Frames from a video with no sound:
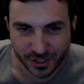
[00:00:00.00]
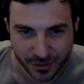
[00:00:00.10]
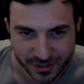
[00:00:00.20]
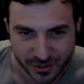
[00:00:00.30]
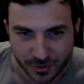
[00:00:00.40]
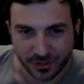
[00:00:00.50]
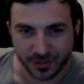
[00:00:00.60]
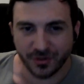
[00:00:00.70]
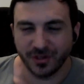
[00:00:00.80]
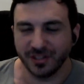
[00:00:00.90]
curious to hear
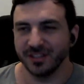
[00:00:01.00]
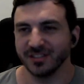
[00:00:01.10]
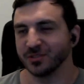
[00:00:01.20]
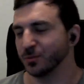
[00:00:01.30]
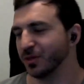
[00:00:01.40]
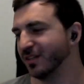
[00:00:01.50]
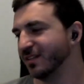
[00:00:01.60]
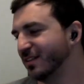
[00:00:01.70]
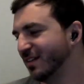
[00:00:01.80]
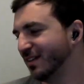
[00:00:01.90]
your ideas as
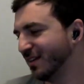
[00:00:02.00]
well